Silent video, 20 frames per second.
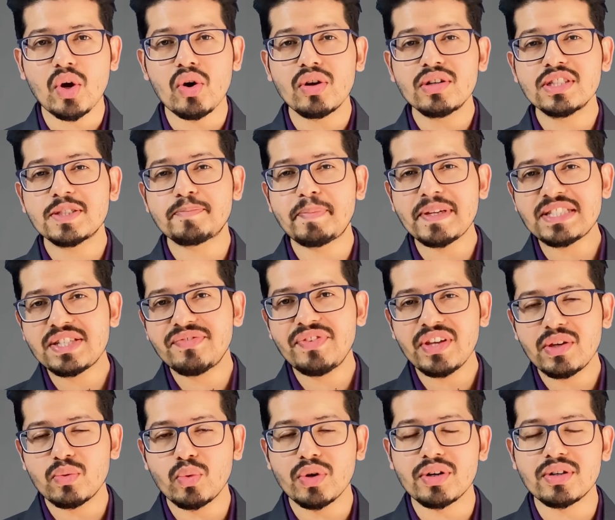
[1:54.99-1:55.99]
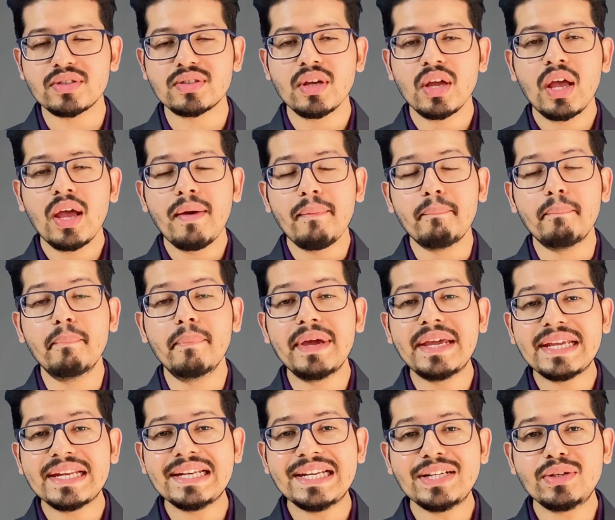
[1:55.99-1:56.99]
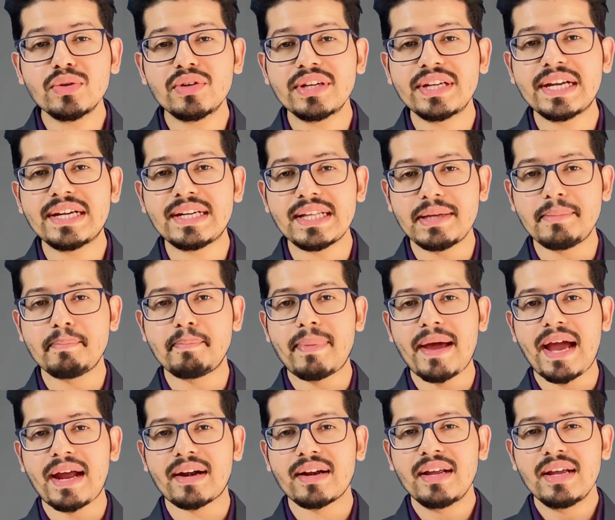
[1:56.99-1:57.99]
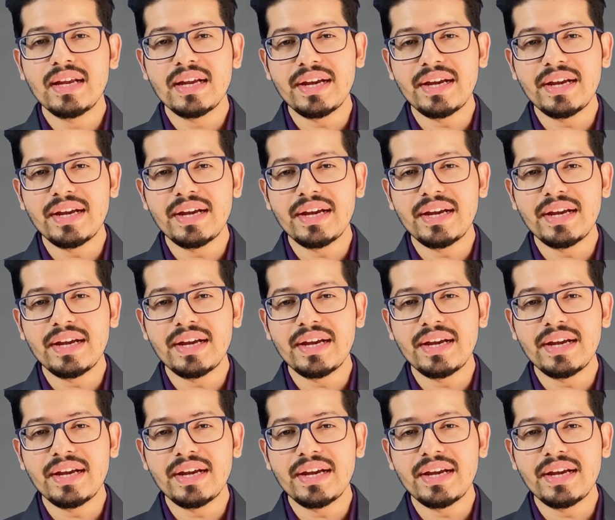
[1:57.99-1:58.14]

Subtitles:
on specific words mainly to create impact.